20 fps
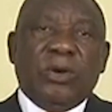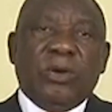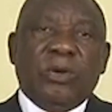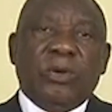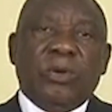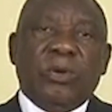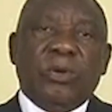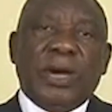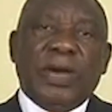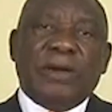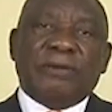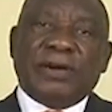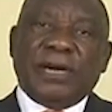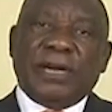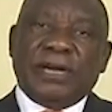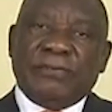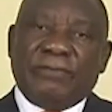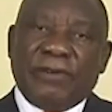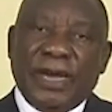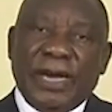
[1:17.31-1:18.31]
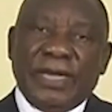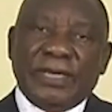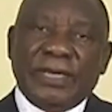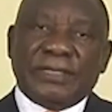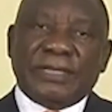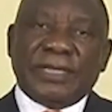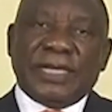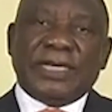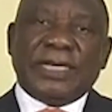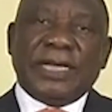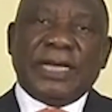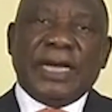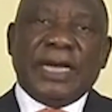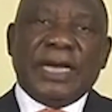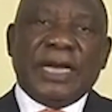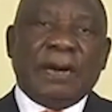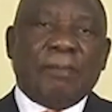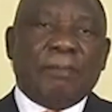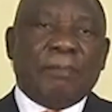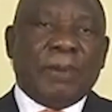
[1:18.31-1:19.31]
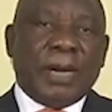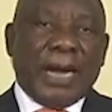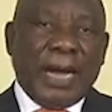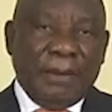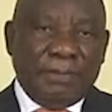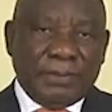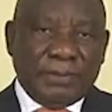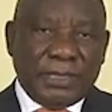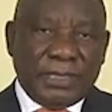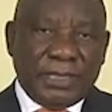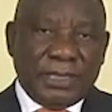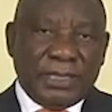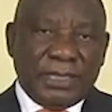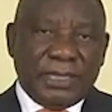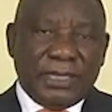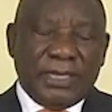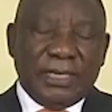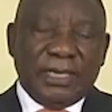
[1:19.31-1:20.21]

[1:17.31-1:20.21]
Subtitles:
who have advised that an abrupt